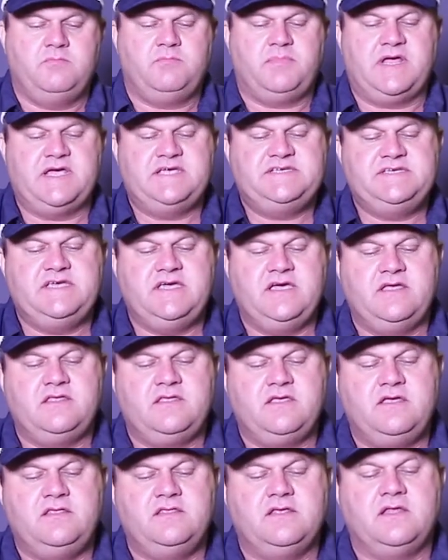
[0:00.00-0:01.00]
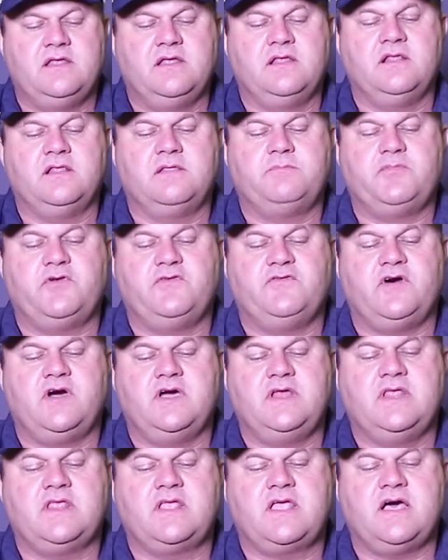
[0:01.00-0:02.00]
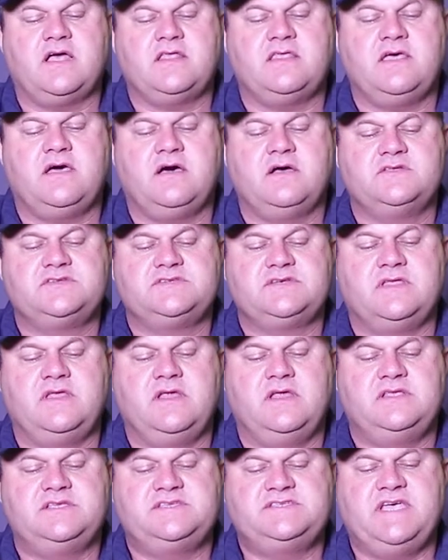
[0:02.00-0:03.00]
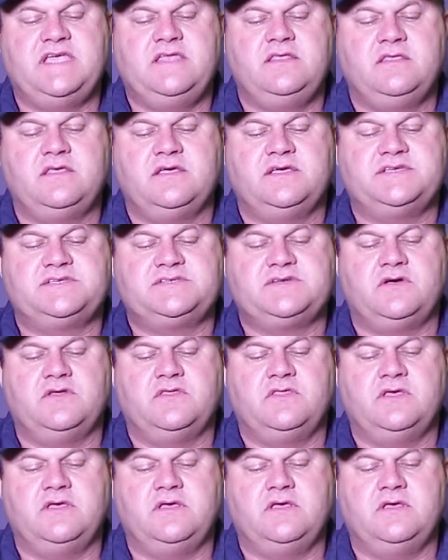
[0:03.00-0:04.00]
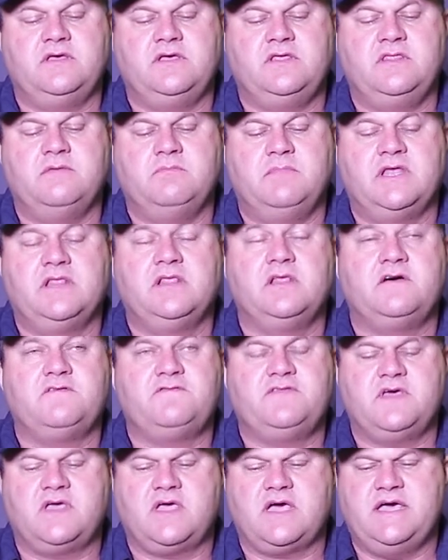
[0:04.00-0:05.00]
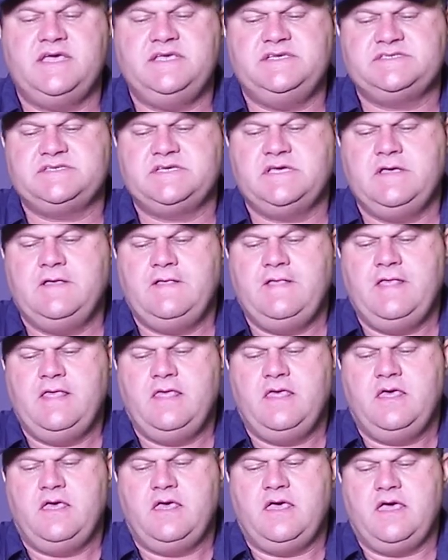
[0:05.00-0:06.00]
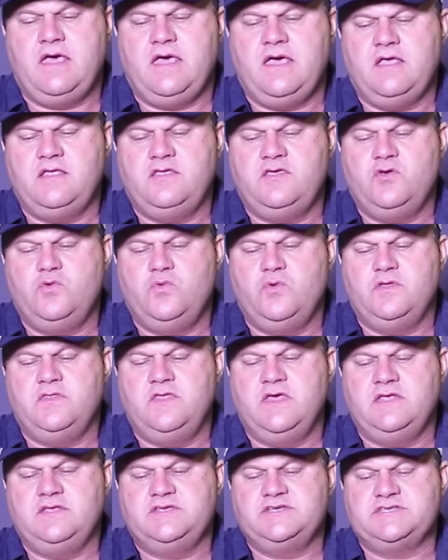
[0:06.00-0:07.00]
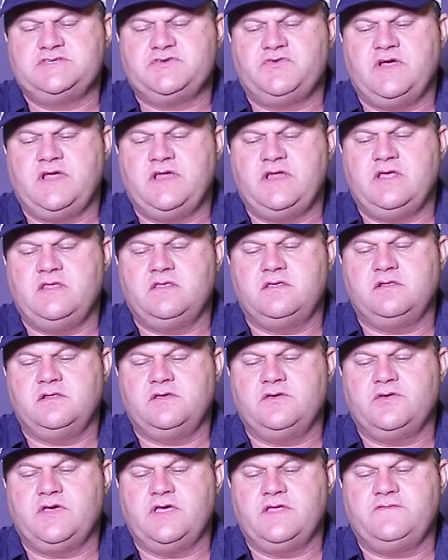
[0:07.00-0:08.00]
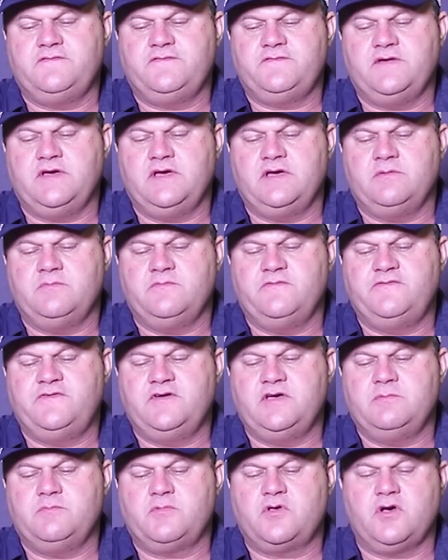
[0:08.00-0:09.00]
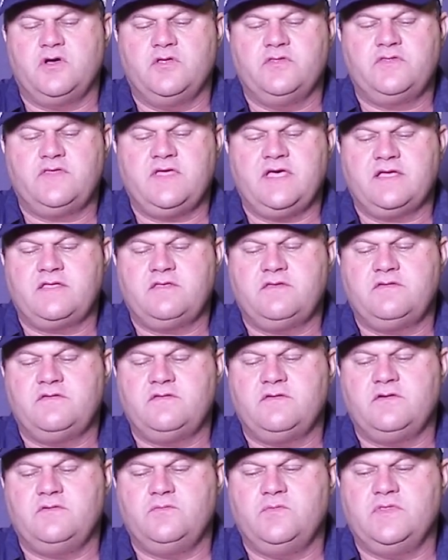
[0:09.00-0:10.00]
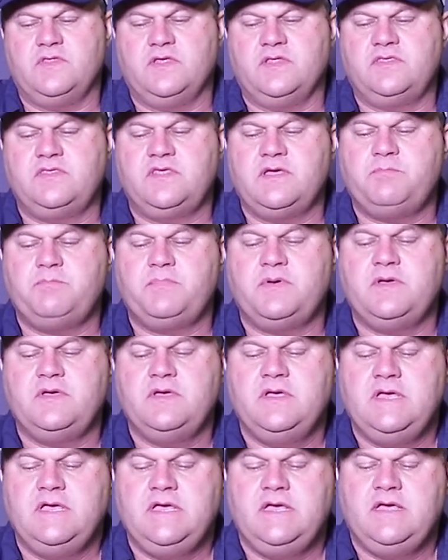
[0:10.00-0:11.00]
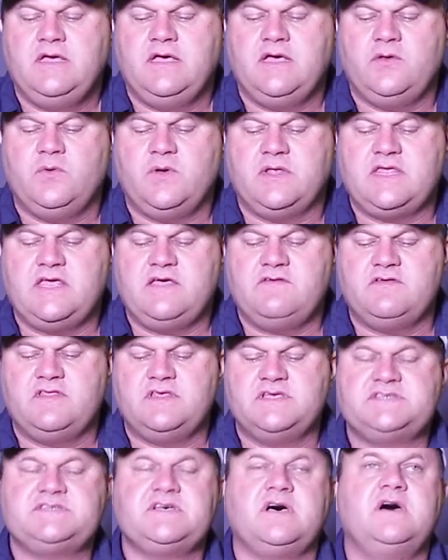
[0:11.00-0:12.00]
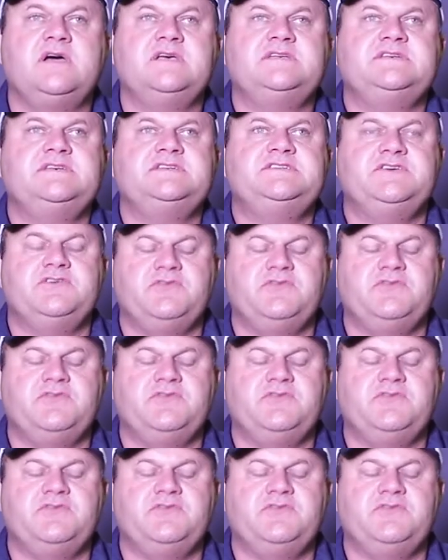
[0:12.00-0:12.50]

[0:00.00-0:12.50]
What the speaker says: placing it in a little provided cutout so that it centers in the middle of the case, and you would then just run until you get firm contact with the tip, and whatever the size is